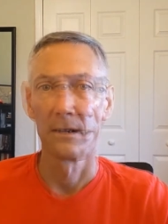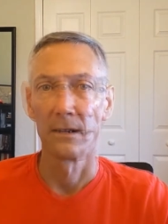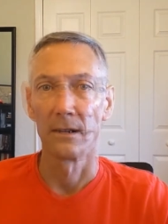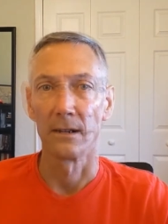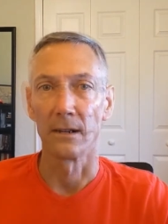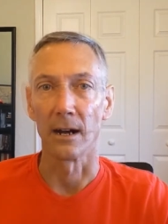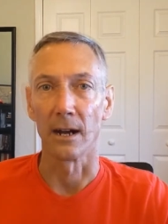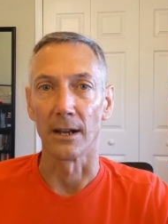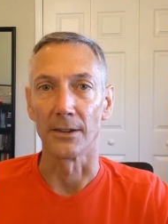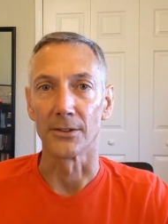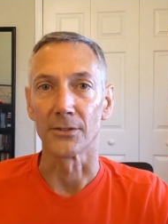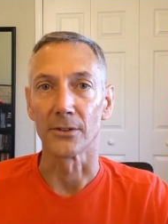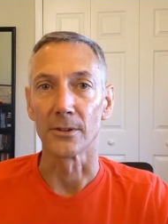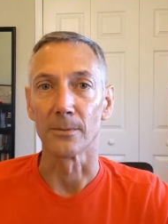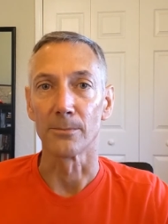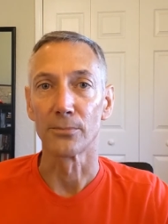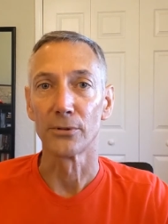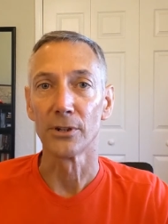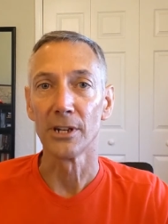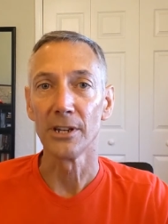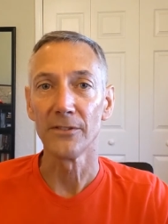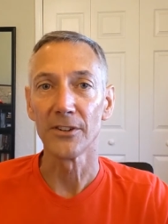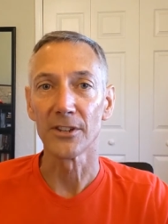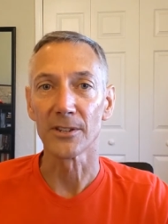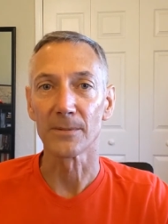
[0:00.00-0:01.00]
All right, so the
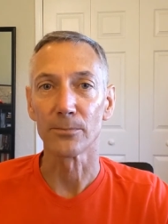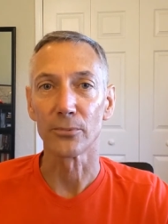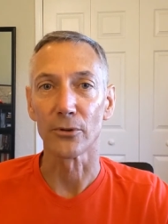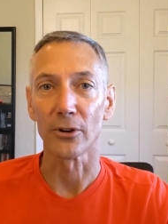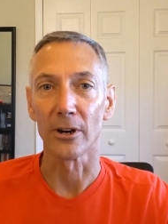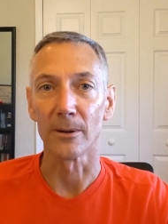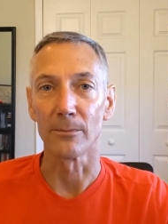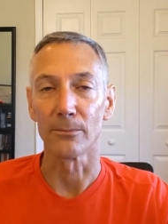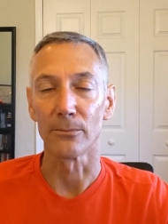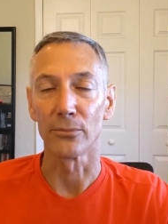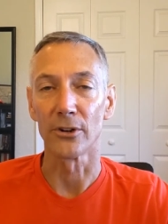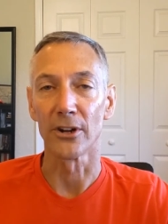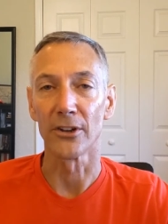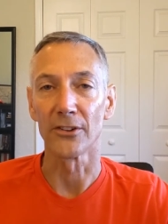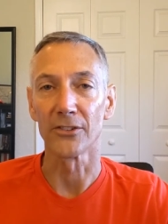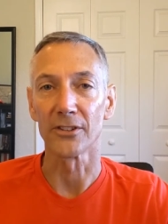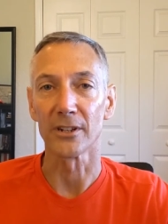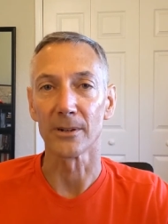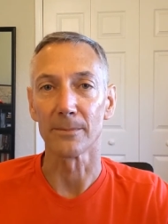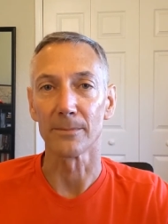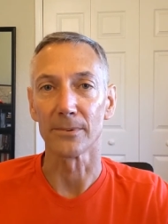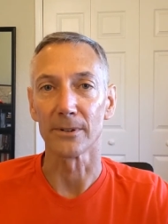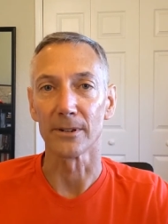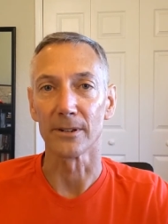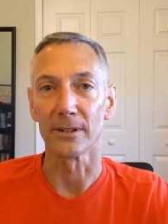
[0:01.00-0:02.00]
previous point brings
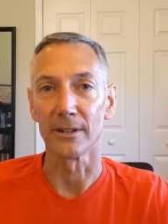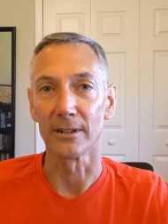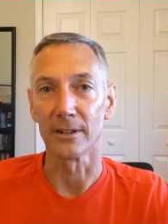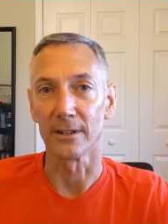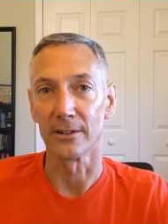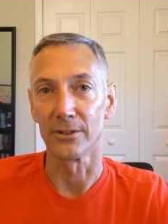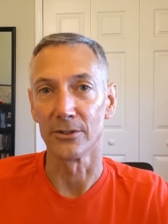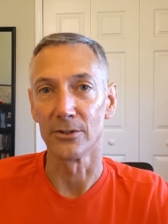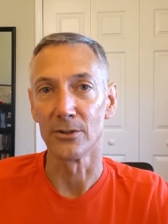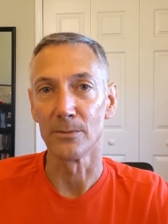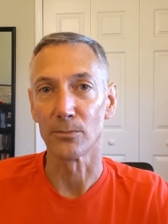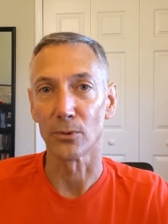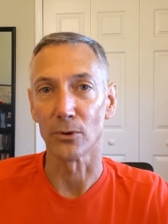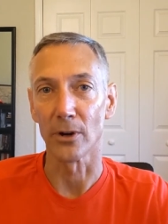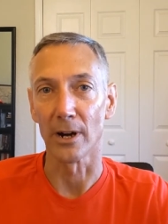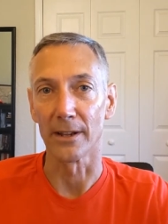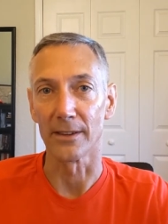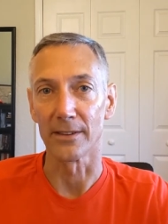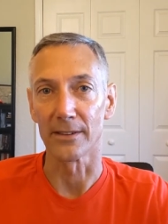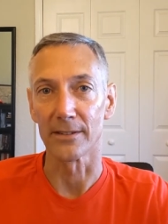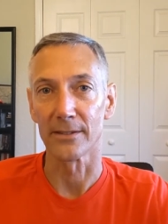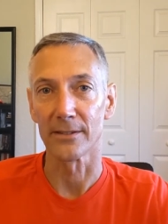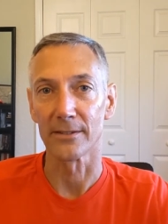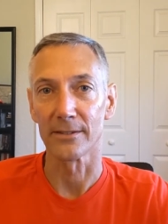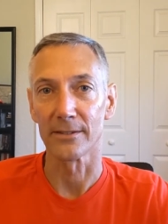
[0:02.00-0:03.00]
up a new point